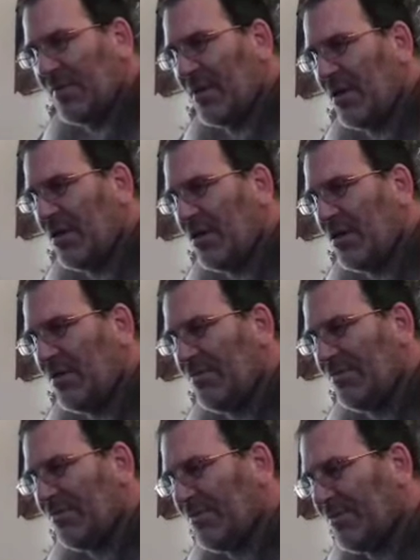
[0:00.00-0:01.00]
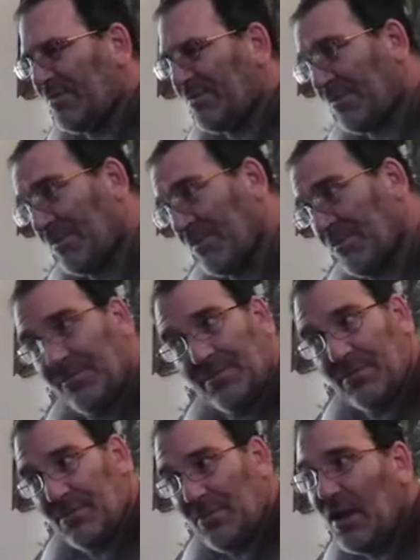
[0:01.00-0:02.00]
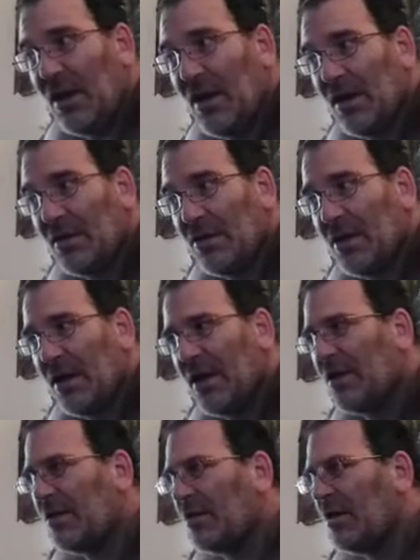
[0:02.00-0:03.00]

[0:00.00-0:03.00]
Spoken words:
Um, and you can't.